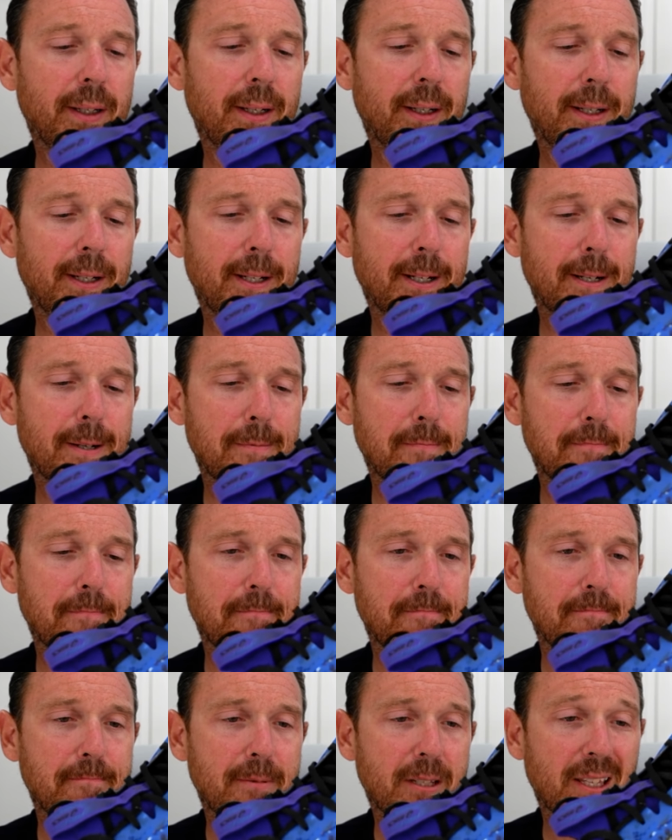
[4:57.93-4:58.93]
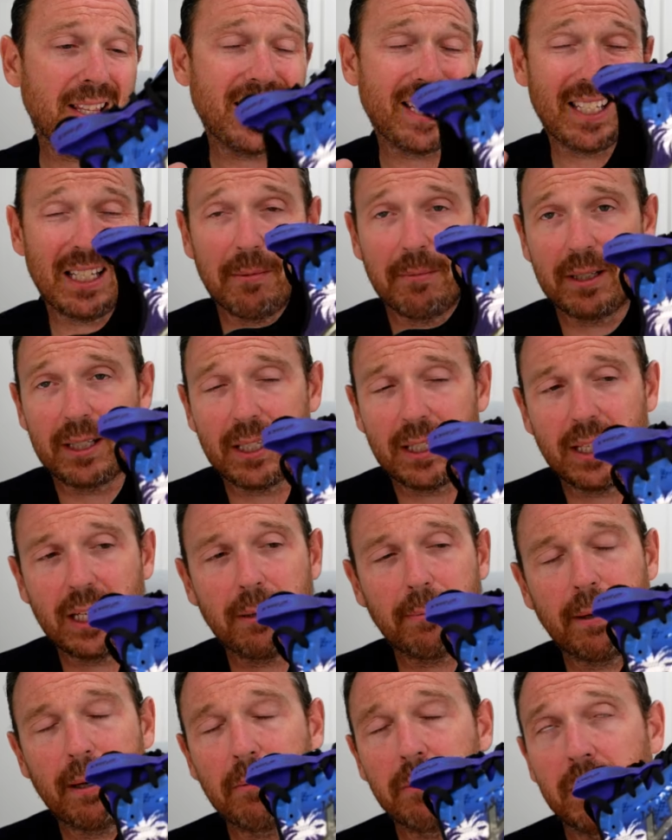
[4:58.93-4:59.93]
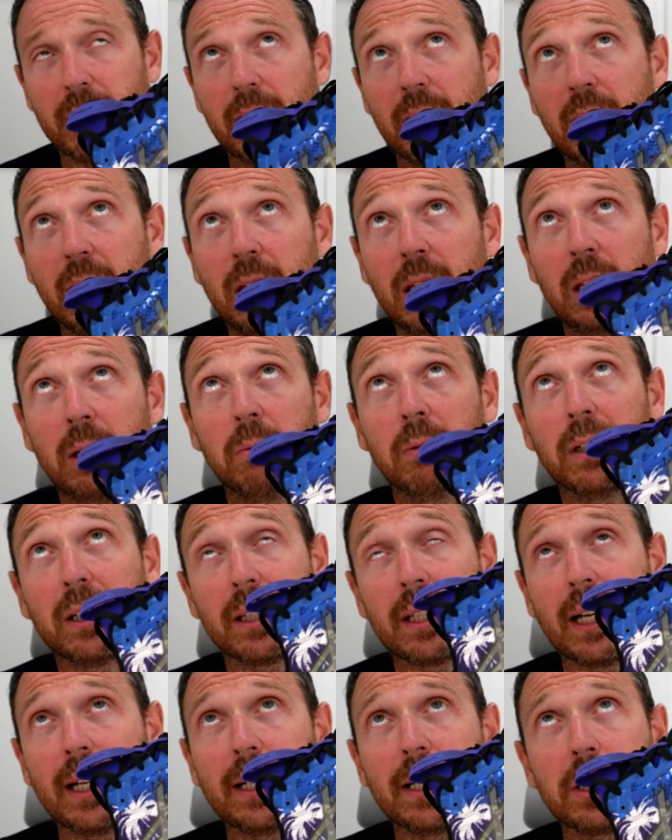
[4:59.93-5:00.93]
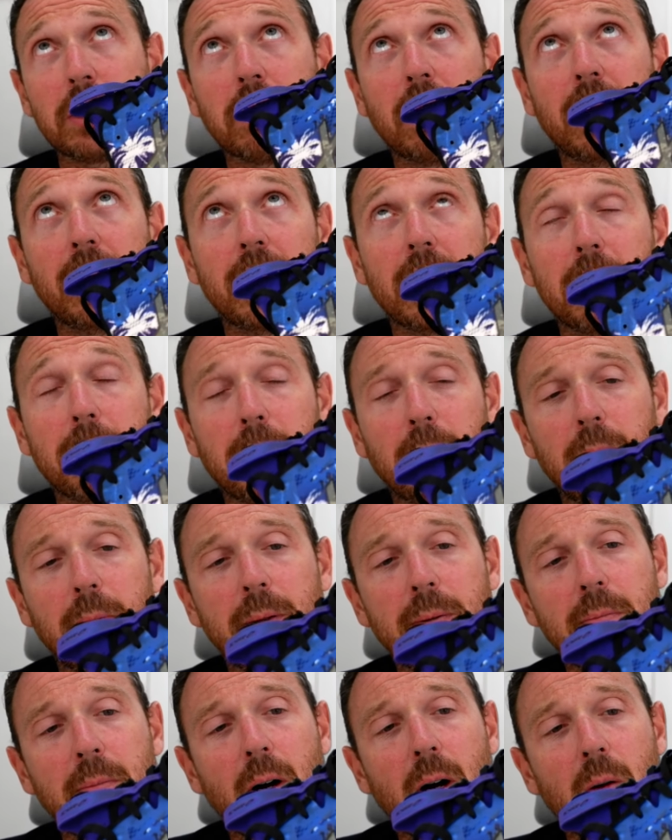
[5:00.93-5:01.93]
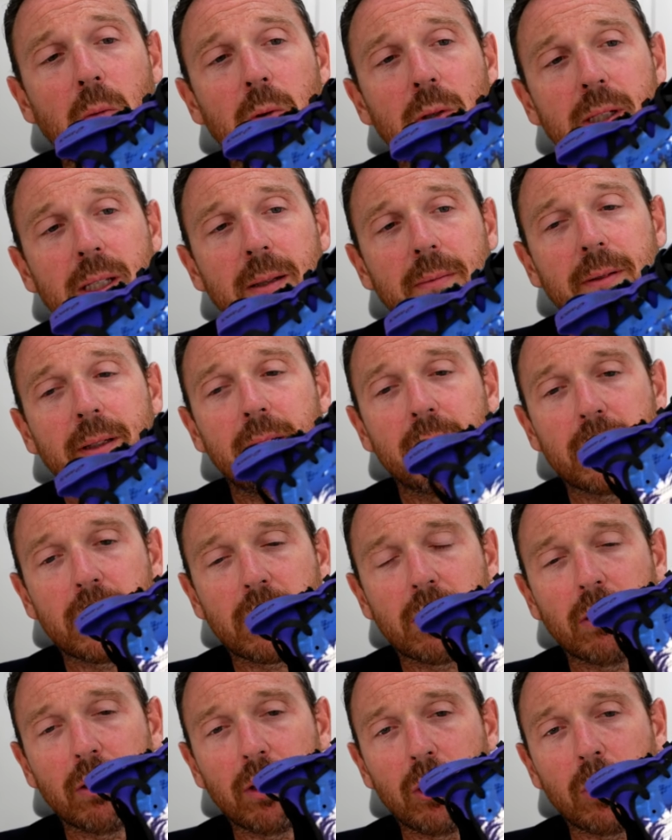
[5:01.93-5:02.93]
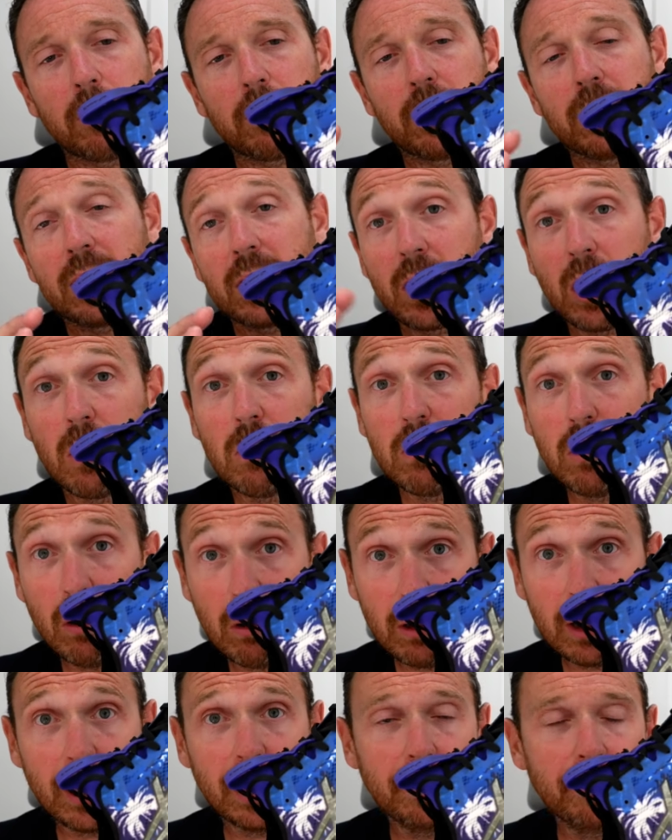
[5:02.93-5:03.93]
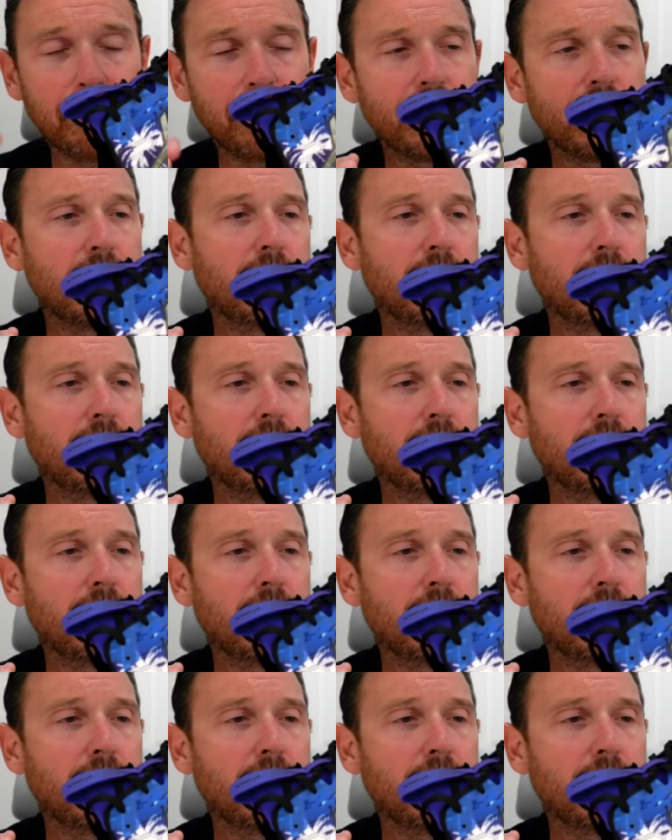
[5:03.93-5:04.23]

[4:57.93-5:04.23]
Um, so that's something to think about. With a with a daily trainer, you probably might want something that's got the option to go longer.